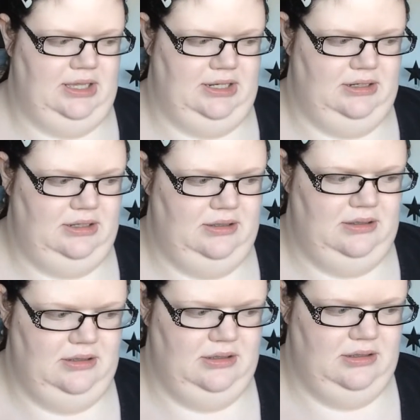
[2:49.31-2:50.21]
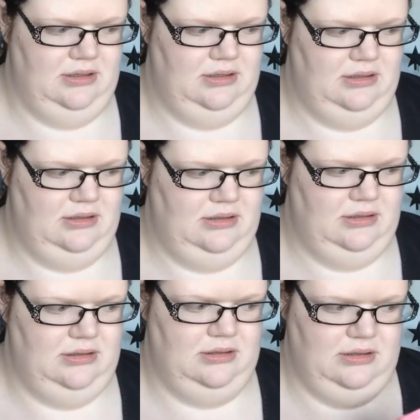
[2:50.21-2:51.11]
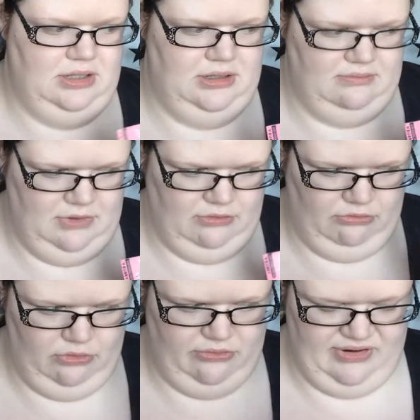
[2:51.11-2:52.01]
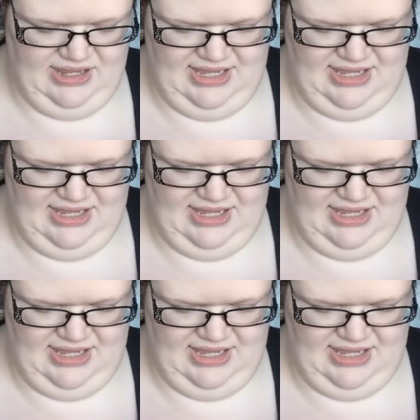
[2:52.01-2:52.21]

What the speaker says: And Aurora